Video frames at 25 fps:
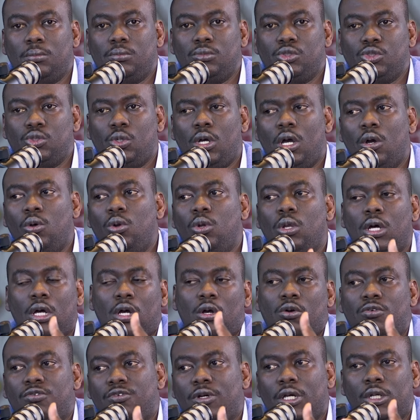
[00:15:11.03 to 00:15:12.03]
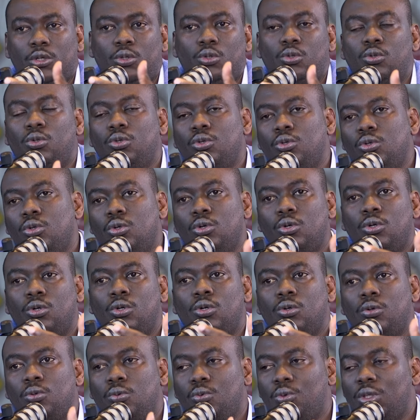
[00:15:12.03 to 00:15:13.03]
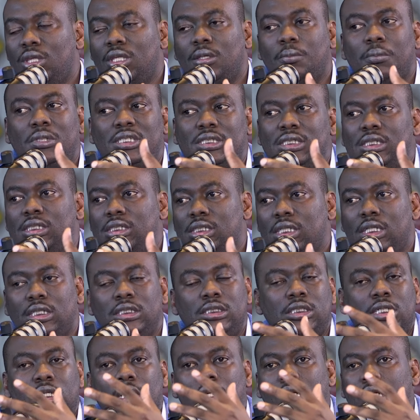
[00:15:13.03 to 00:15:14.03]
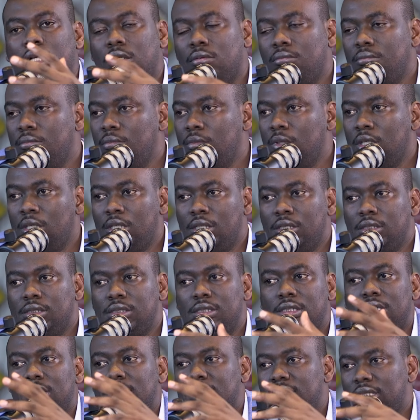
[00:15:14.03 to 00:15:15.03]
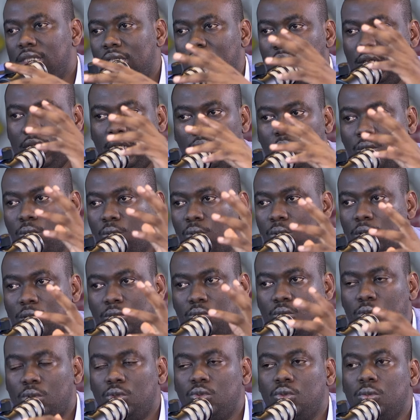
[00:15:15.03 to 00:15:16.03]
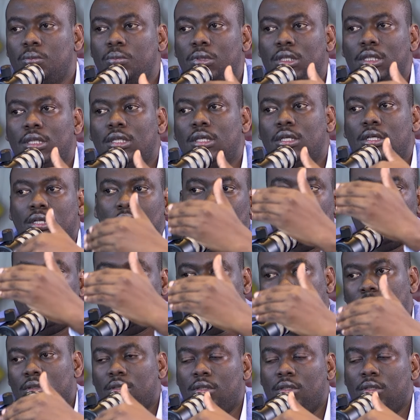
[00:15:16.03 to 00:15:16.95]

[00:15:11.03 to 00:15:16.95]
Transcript: So how far do you go with the business until Series A, or what would be the